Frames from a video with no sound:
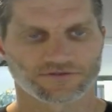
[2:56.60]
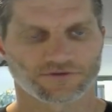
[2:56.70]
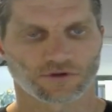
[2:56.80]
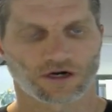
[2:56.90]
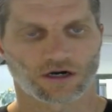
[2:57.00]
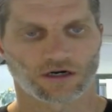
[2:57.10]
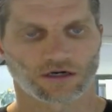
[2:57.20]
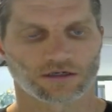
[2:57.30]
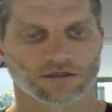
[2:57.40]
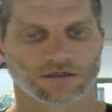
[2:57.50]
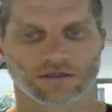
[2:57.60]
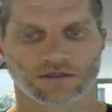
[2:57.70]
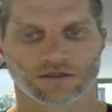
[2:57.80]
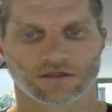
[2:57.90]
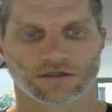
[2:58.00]
for our
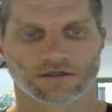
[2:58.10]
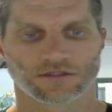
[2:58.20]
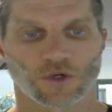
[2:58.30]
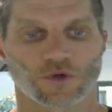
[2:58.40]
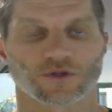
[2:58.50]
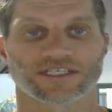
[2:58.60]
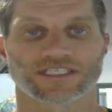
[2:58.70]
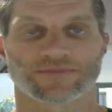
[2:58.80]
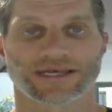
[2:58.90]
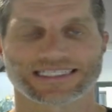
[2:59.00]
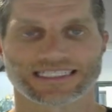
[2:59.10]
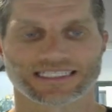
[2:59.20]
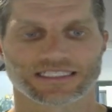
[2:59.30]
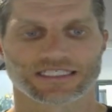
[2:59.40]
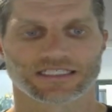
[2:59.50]
total
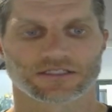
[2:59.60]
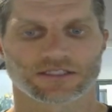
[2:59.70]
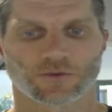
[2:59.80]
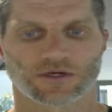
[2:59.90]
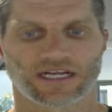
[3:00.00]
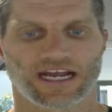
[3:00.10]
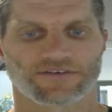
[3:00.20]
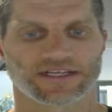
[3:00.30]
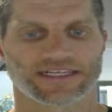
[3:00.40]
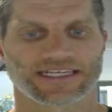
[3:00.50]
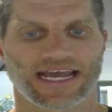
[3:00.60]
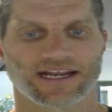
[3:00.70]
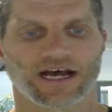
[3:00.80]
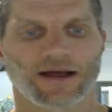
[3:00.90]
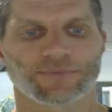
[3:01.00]
expenses. So we're going to have a
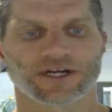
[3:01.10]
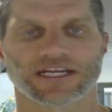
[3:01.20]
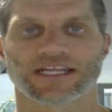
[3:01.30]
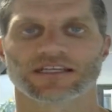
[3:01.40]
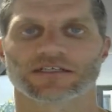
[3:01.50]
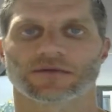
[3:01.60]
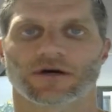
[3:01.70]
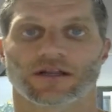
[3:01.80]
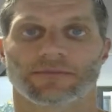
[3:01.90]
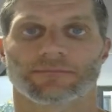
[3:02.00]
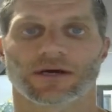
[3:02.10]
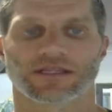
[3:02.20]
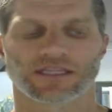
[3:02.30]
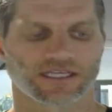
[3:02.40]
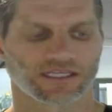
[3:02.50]
net operating income on a
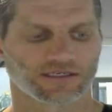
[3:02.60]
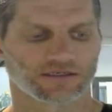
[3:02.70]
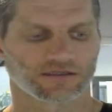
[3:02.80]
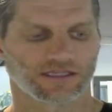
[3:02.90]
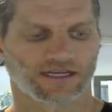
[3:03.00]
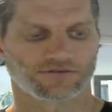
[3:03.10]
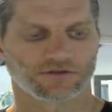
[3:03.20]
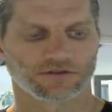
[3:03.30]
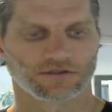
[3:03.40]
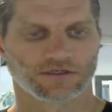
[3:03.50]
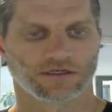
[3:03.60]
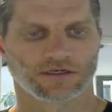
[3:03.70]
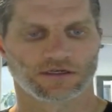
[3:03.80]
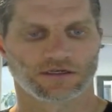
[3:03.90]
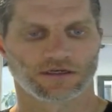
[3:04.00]
monthly level
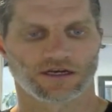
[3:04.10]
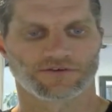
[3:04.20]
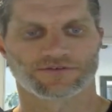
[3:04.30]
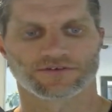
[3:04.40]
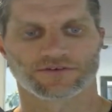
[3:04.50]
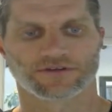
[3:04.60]
of